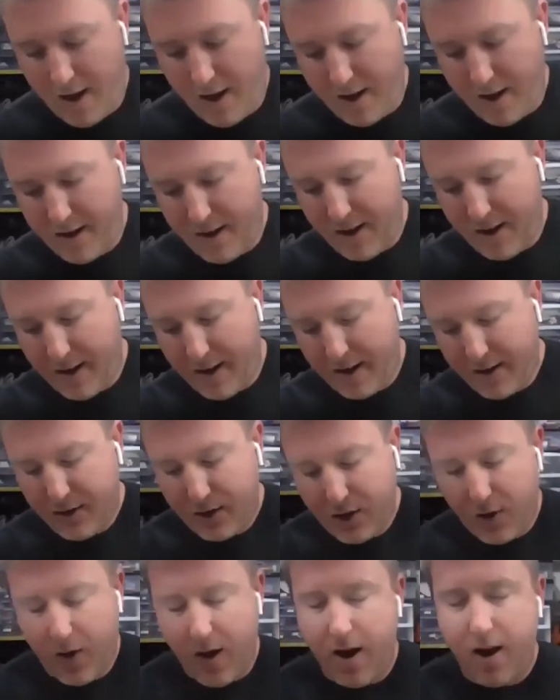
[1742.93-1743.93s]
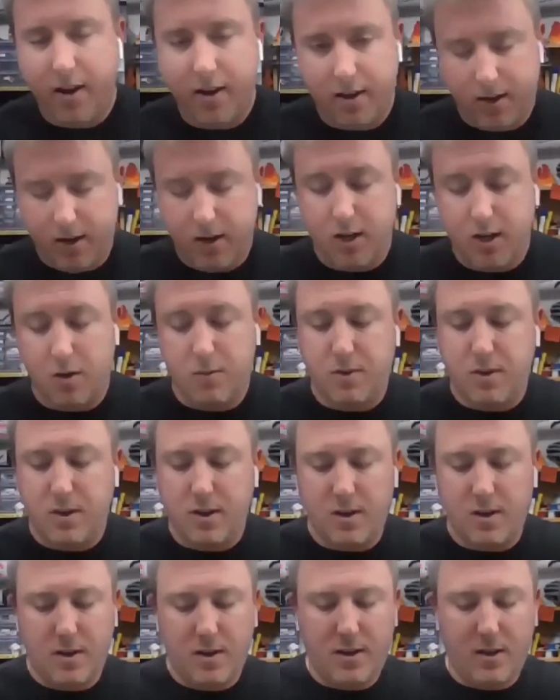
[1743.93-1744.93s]
And uh, so I, you know,
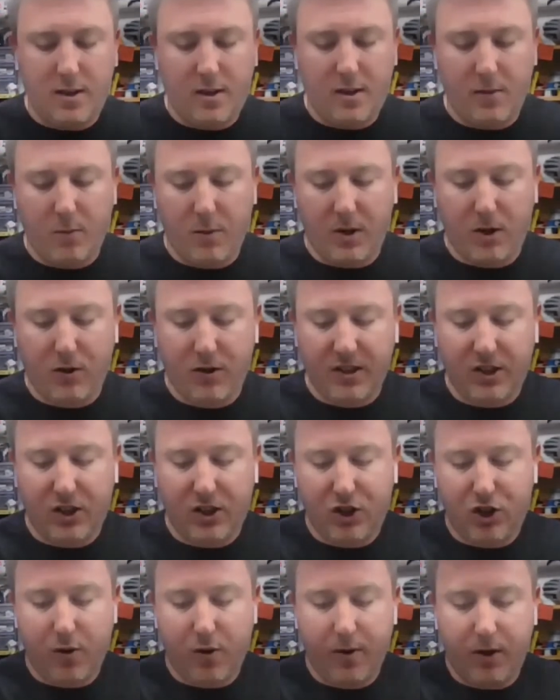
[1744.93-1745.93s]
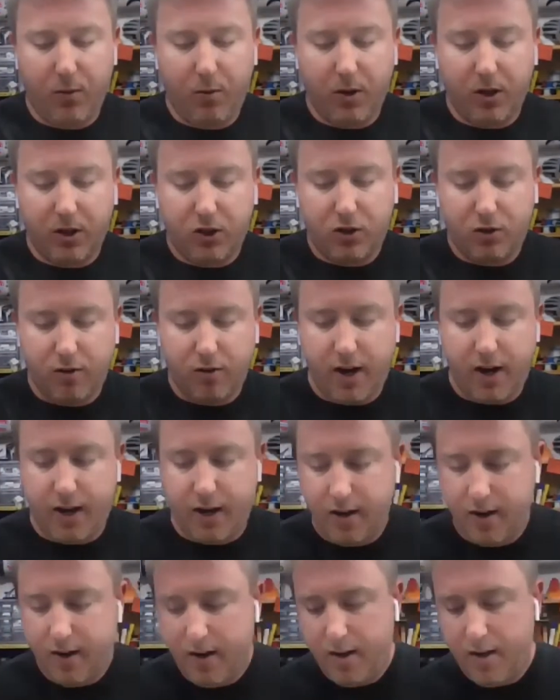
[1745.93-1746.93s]
the what Chris is showing you works
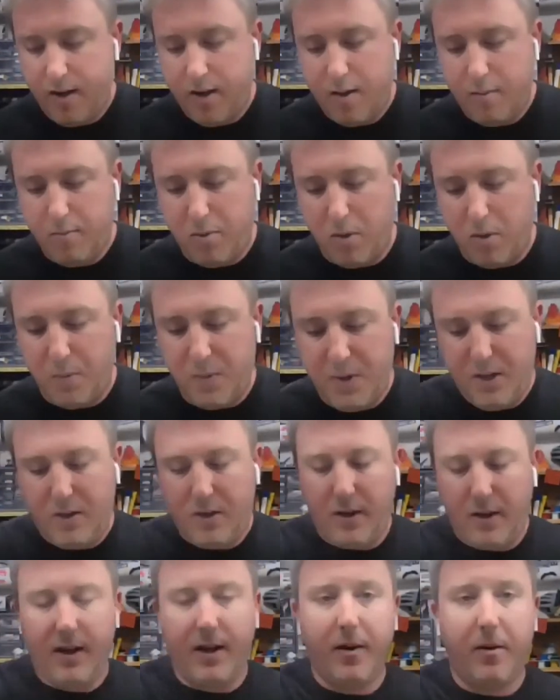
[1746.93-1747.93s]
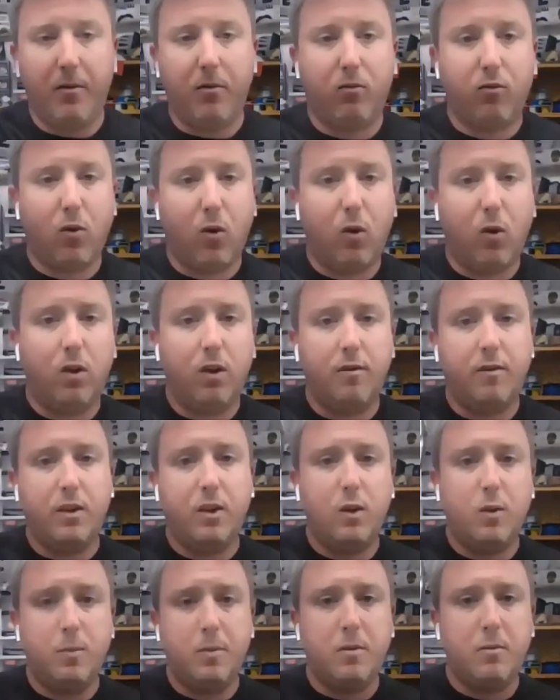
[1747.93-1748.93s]
great, but when you can get a roll of
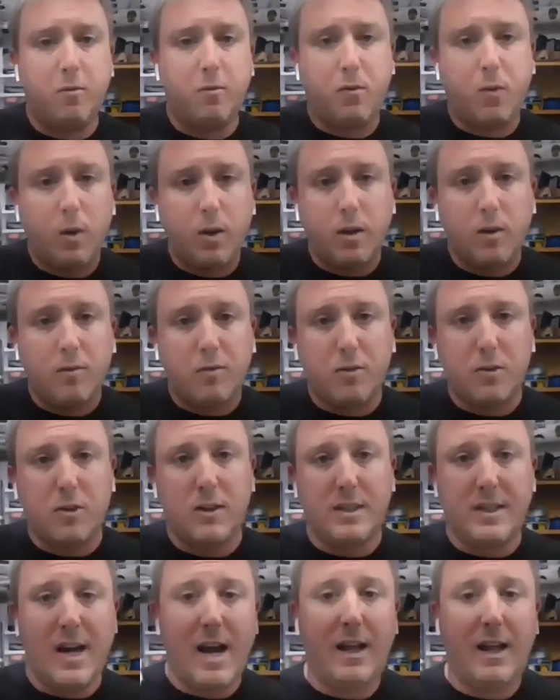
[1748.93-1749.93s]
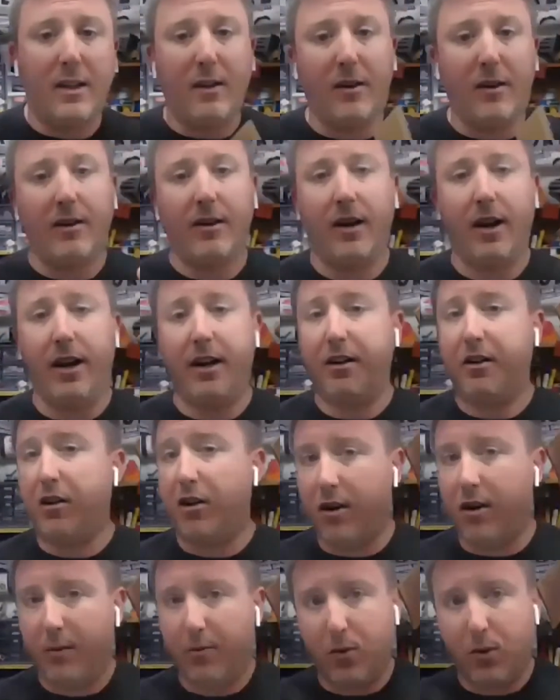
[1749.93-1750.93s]
aluminum foil for a dollar and
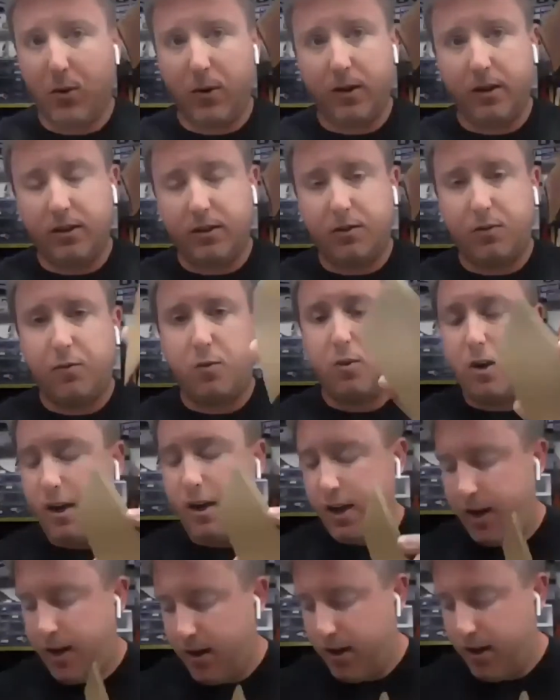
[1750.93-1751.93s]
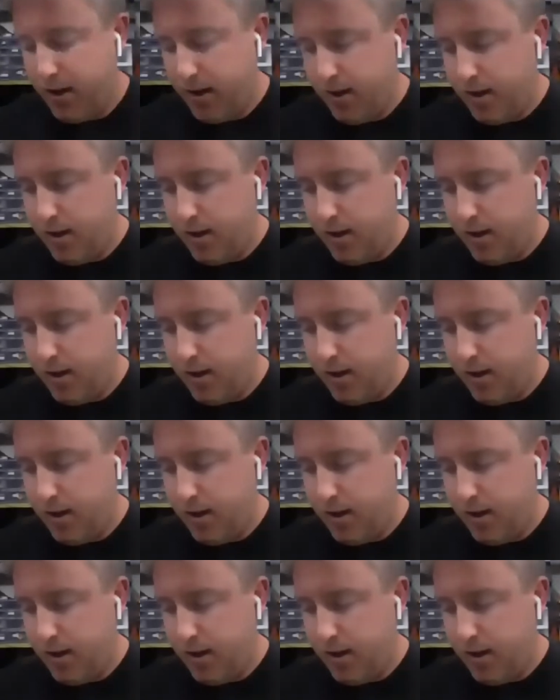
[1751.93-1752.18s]
cardboard is free,